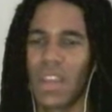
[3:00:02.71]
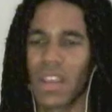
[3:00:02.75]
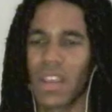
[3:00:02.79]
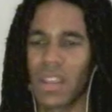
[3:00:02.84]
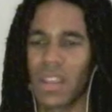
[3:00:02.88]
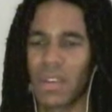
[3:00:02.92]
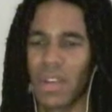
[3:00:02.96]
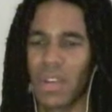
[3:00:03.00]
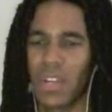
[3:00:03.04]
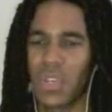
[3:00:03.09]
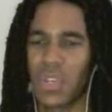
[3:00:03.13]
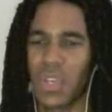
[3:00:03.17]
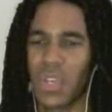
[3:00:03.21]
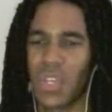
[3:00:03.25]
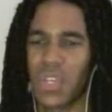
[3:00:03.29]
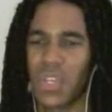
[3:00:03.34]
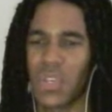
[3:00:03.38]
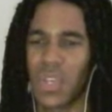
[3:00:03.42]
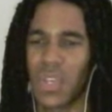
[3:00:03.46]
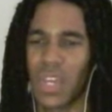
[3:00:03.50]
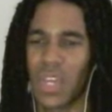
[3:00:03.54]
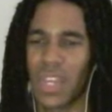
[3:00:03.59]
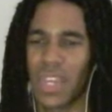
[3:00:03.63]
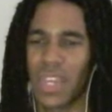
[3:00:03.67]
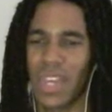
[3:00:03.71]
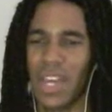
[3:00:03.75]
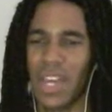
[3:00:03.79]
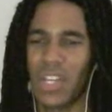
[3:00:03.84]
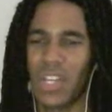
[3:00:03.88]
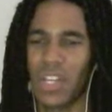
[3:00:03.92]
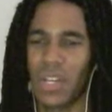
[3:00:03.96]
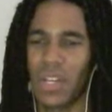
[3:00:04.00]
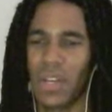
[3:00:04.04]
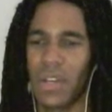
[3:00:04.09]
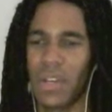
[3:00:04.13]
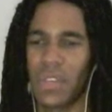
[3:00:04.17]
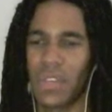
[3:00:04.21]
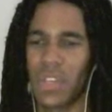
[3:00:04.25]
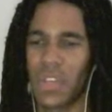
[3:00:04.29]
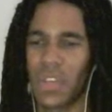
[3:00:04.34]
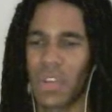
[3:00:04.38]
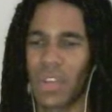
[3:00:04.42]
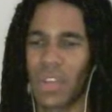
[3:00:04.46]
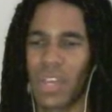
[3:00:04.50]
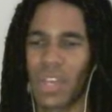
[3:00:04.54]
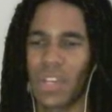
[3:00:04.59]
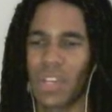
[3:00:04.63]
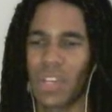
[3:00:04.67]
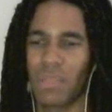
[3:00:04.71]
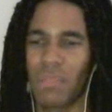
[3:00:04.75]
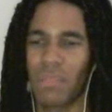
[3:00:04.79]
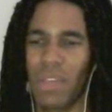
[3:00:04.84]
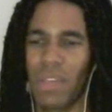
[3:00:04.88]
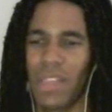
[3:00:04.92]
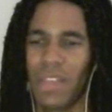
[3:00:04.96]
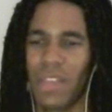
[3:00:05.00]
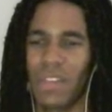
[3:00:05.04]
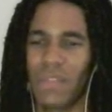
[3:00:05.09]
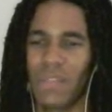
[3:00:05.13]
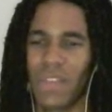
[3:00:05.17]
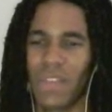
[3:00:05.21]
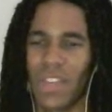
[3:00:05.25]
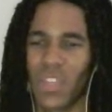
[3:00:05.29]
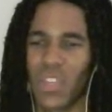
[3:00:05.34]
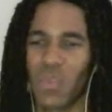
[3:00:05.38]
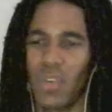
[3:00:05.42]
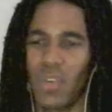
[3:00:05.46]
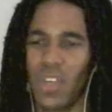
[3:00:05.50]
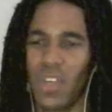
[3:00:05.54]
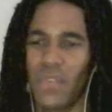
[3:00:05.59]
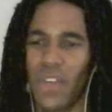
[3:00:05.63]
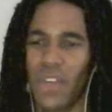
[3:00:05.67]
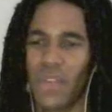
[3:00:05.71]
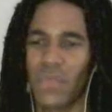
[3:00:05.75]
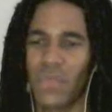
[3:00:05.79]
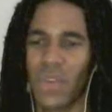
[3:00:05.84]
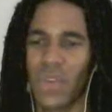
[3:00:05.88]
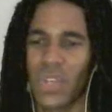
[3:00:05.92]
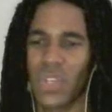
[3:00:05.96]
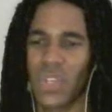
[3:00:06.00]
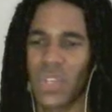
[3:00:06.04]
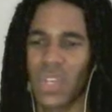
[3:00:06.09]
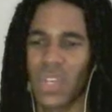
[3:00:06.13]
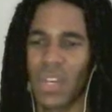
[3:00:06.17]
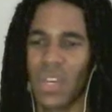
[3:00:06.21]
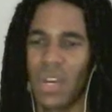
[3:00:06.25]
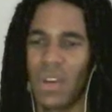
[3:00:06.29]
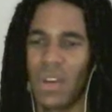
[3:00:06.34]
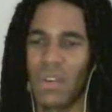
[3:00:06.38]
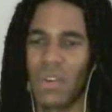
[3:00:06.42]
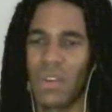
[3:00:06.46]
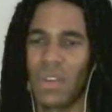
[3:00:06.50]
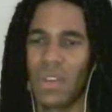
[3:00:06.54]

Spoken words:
Congratulations, you got a gadget. I'll take your gadget to play on. You've got 25 quests to go.